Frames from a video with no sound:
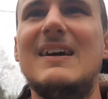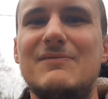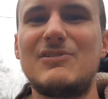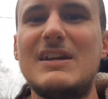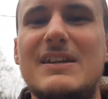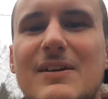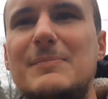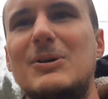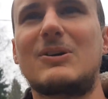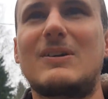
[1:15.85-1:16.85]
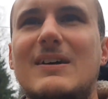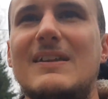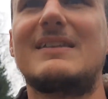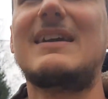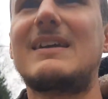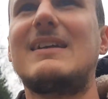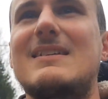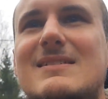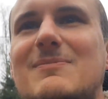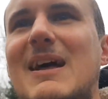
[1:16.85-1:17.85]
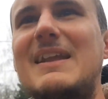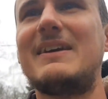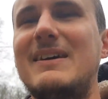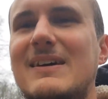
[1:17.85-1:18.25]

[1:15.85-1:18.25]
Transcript: and read a book. I think that's the plan.